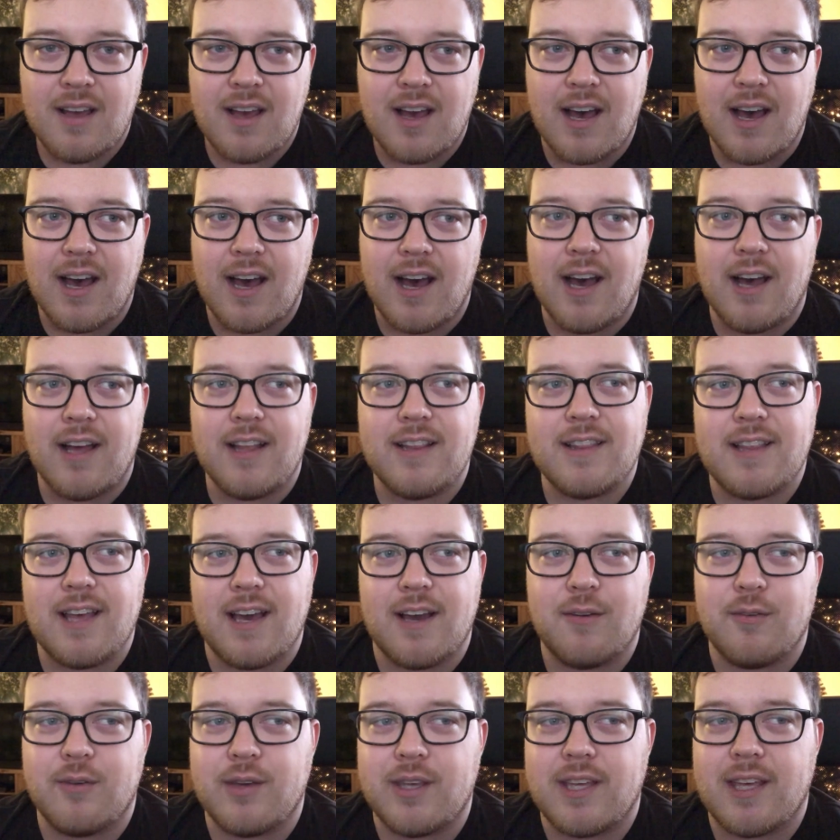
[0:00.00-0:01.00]

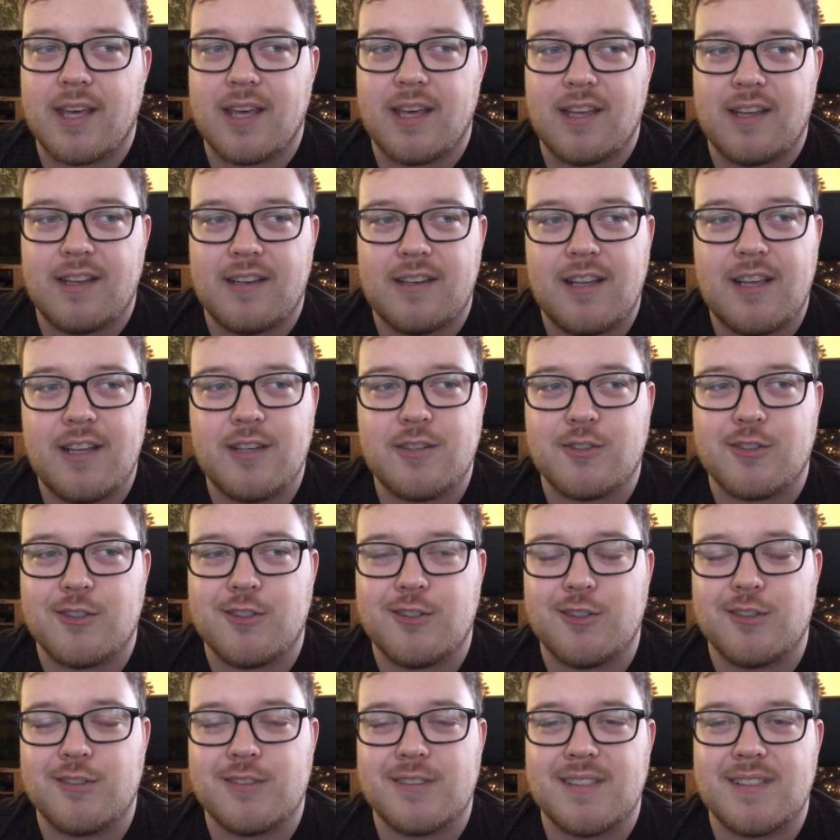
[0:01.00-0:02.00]
that we can
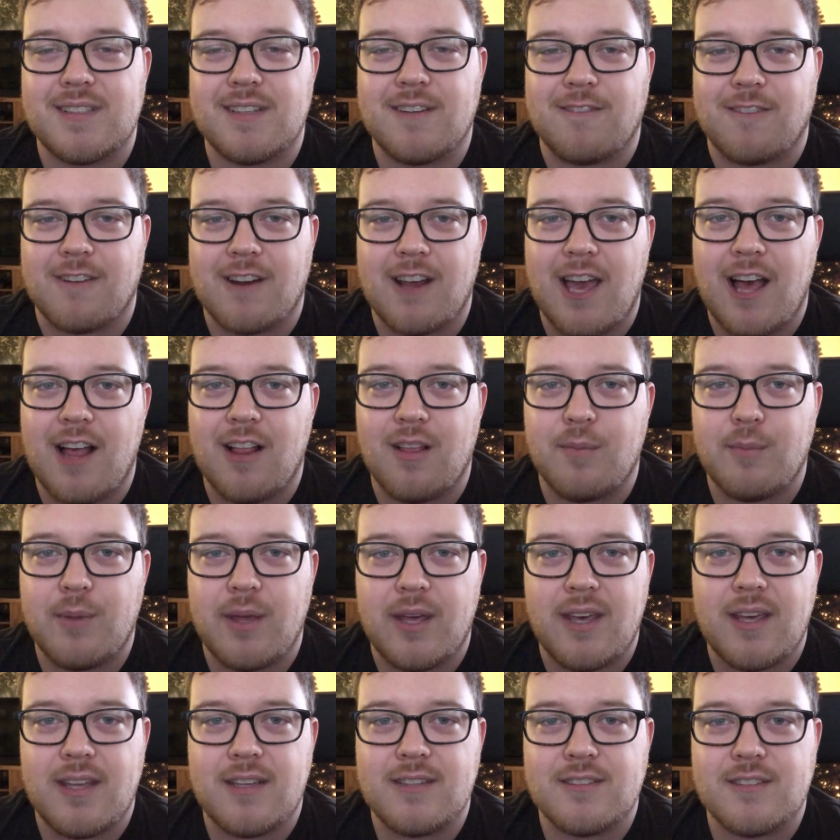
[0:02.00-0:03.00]
introduce a different
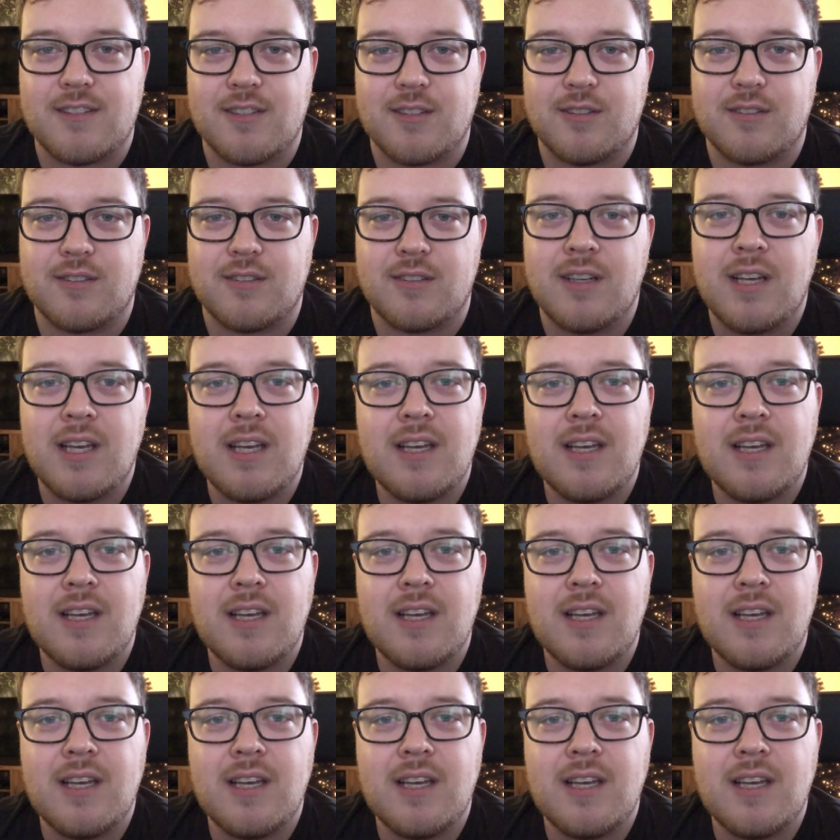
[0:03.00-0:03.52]
element into